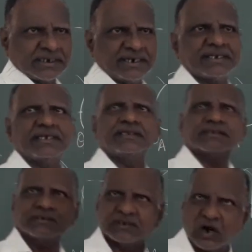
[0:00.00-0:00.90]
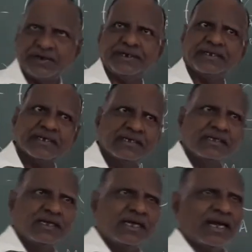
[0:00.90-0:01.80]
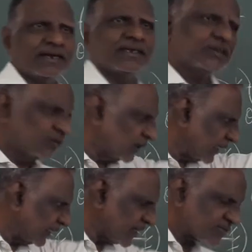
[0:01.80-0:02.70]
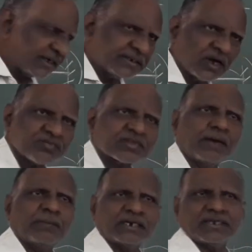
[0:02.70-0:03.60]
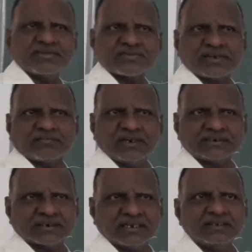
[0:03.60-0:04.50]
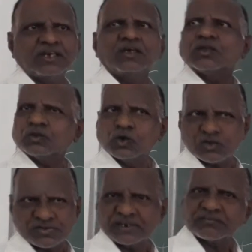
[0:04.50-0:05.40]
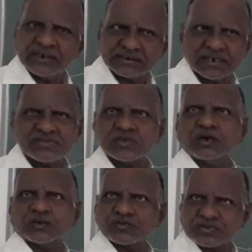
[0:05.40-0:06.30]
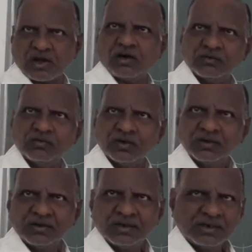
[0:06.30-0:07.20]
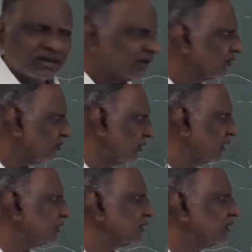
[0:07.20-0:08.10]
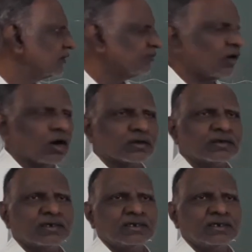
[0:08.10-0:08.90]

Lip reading: at each joint. You will get a set of simultaneous equations. Those equations you have to solve for